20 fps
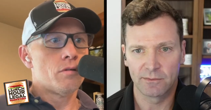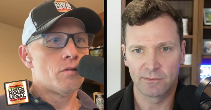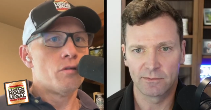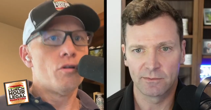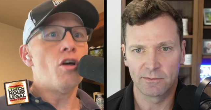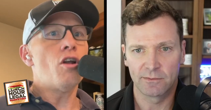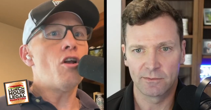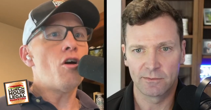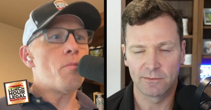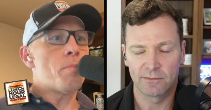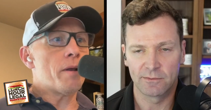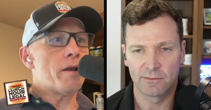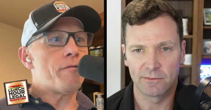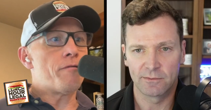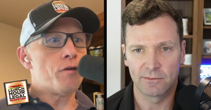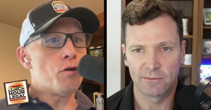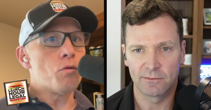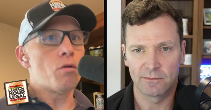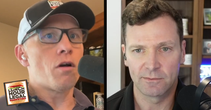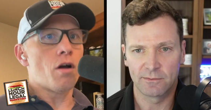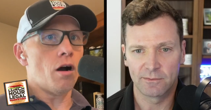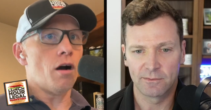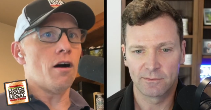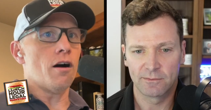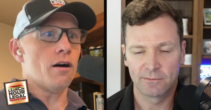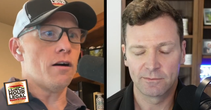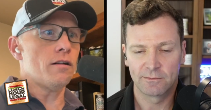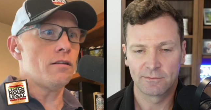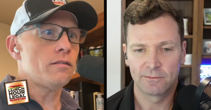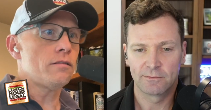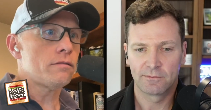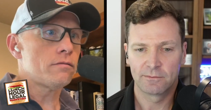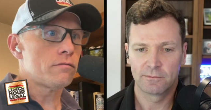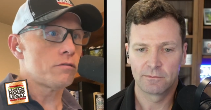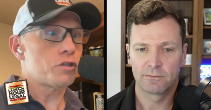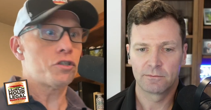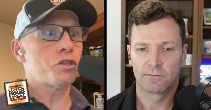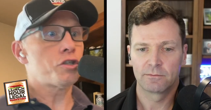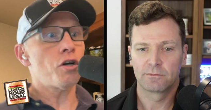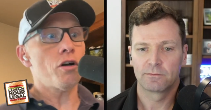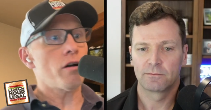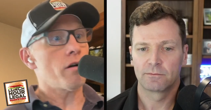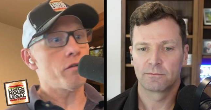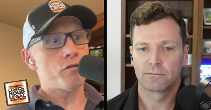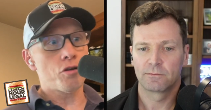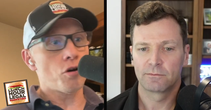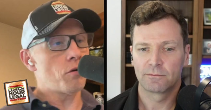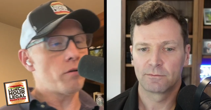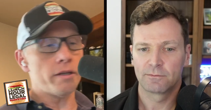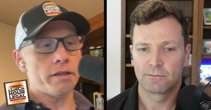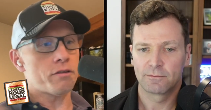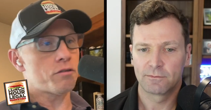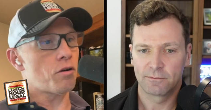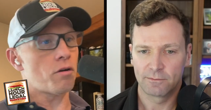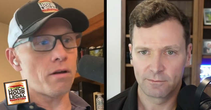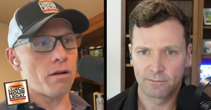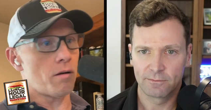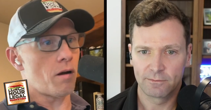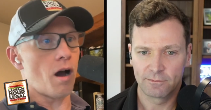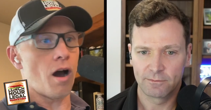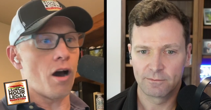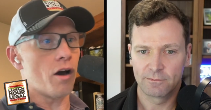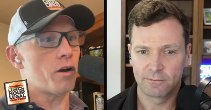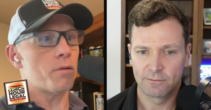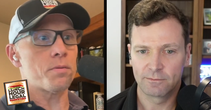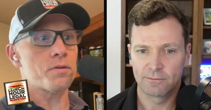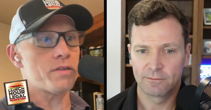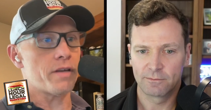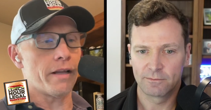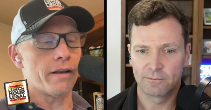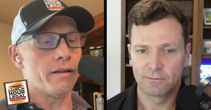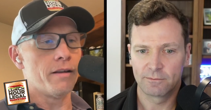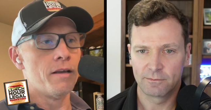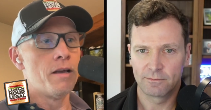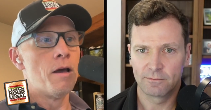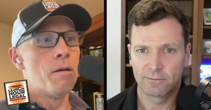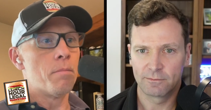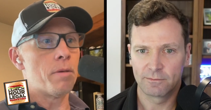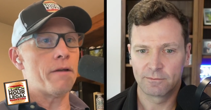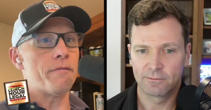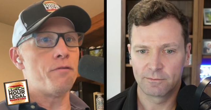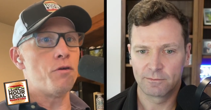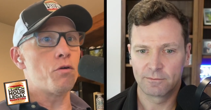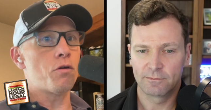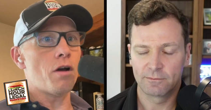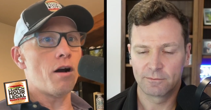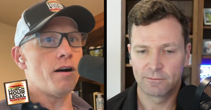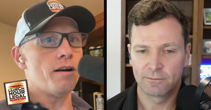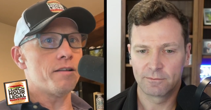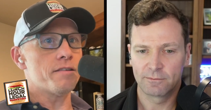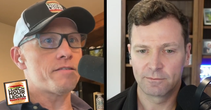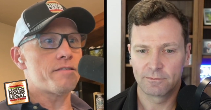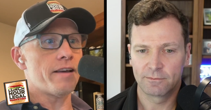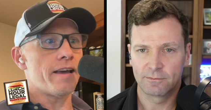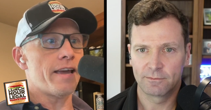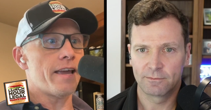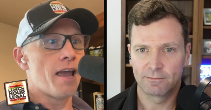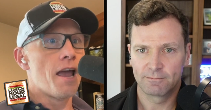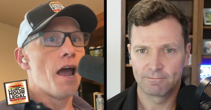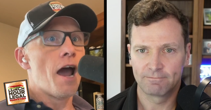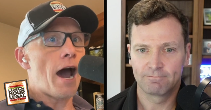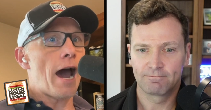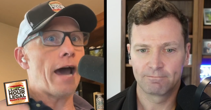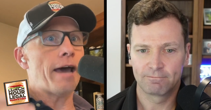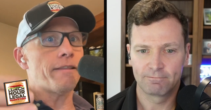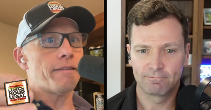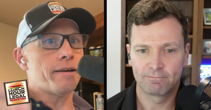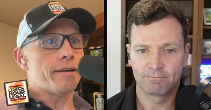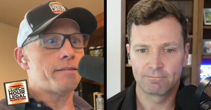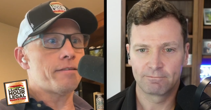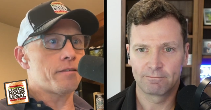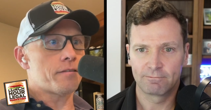Speaker 1: No, no. But if you call, sure, totally, a hundred percent. But if you call and say, "I'd like to